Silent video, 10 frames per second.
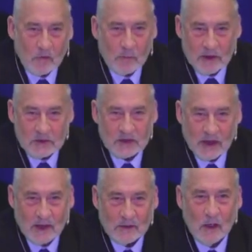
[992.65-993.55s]
Everybody
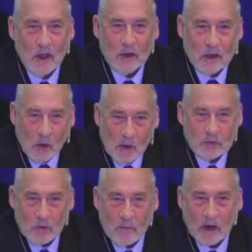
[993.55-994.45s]
said
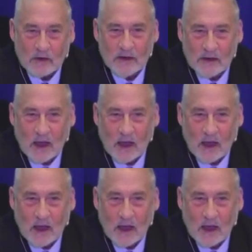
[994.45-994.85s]
going to a market